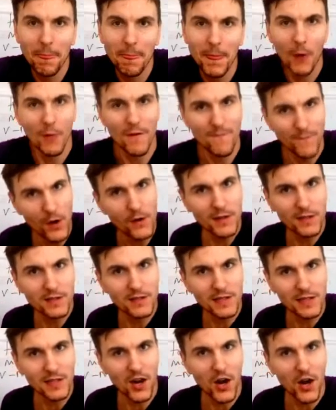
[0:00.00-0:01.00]
and we're
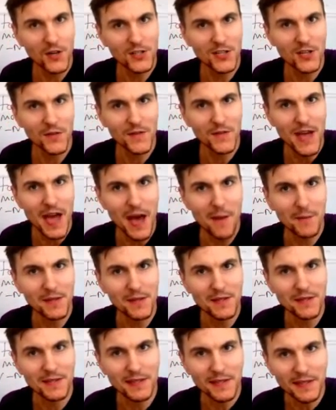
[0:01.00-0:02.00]
focusing largely on the M and
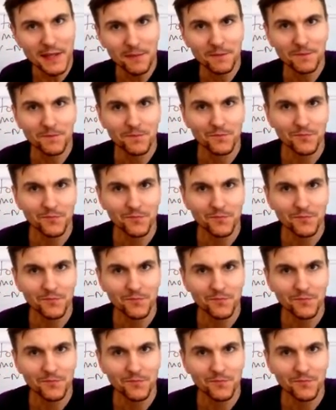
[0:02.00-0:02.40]
the T,